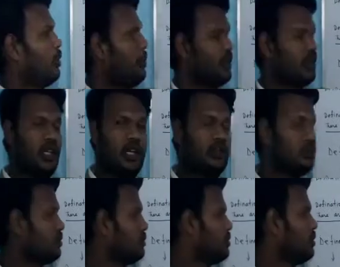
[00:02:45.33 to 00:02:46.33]
proper
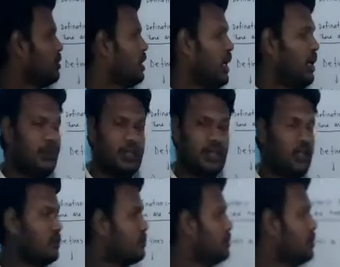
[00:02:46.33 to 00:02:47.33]
noun, common
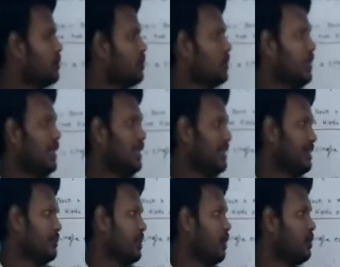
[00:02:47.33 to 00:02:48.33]
noun,
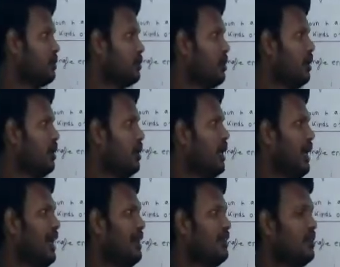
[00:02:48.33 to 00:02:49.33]
collective noun,
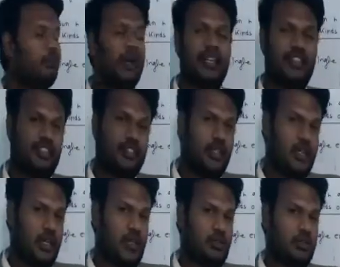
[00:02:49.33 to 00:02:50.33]
and material
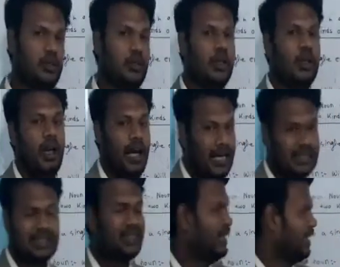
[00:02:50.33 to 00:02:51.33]
noun.
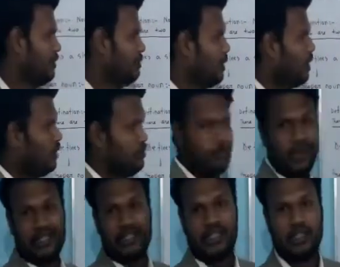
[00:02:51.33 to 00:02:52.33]
Other name of
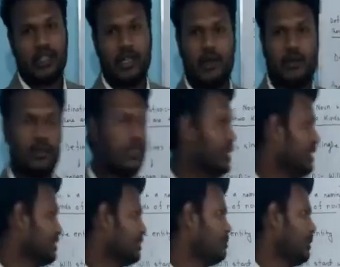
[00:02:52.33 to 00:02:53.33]
material noun
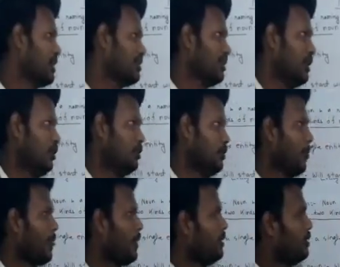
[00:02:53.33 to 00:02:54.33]
is mass noun.
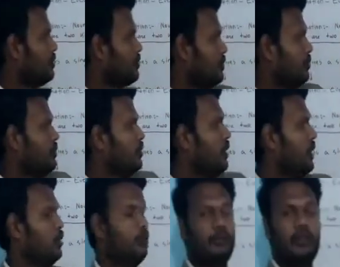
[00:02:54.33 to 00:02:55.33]
So
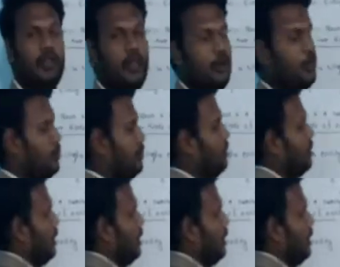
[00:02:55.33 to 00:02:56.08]
I hope you